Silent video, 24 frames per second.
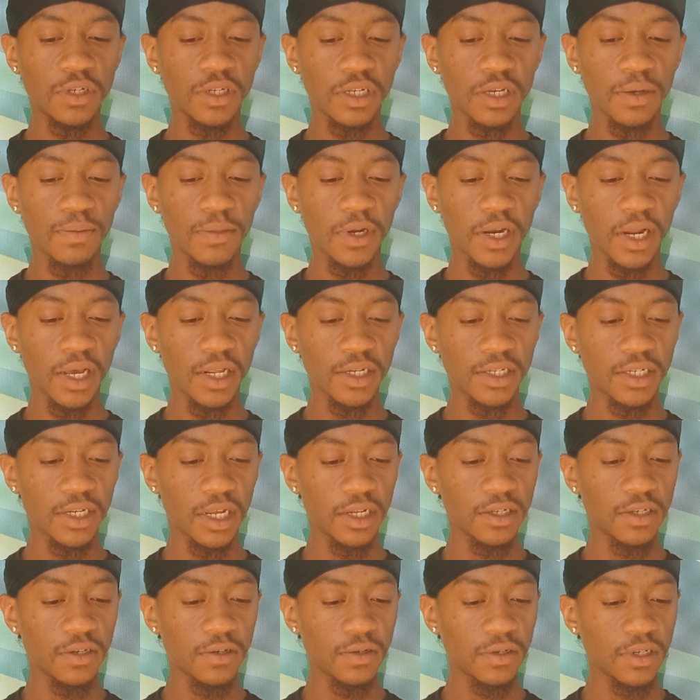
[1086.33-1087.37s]
team and
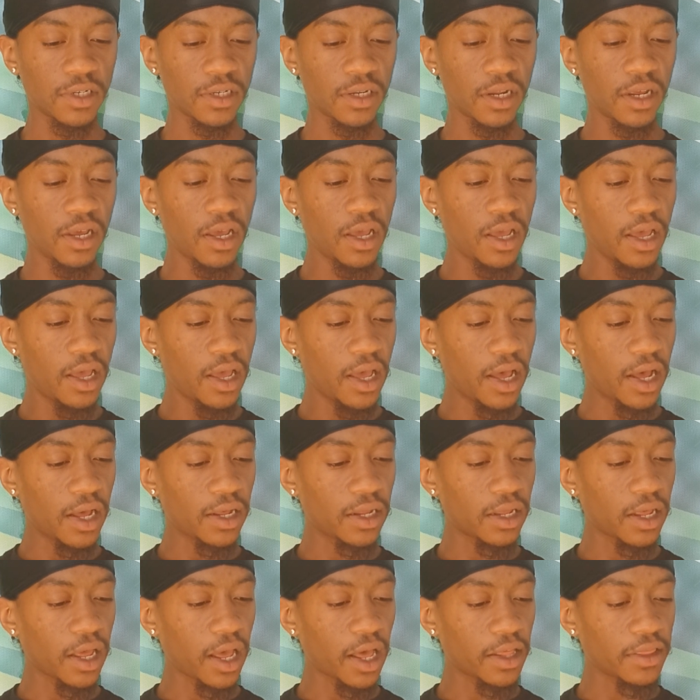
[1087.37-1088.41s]
ancestors
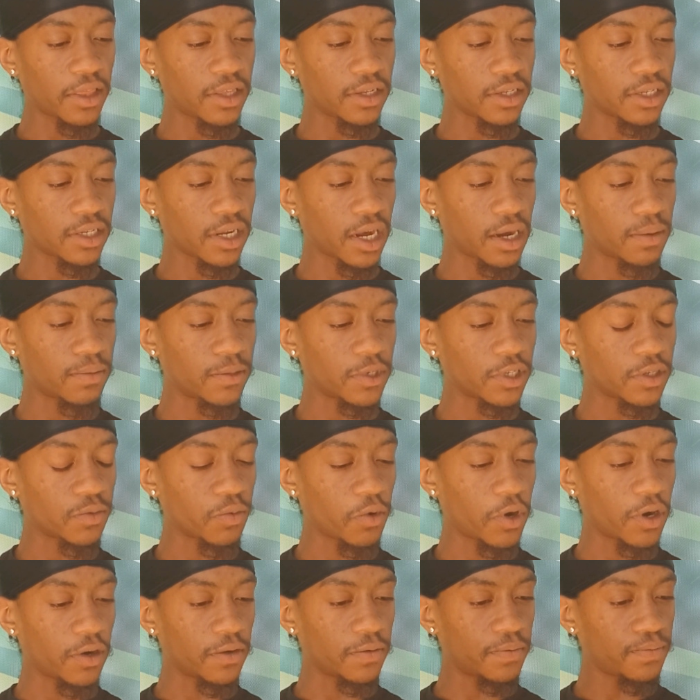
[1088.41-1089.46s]
at this time as
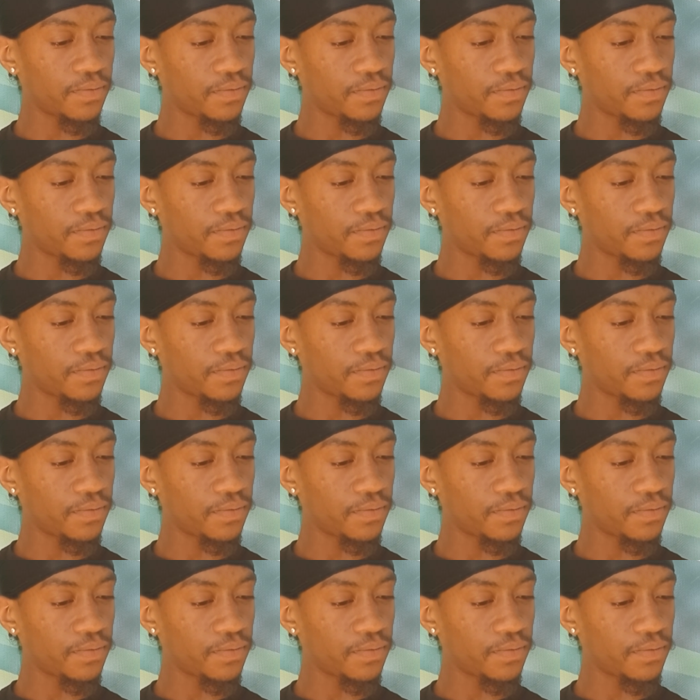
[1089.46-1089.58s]
well.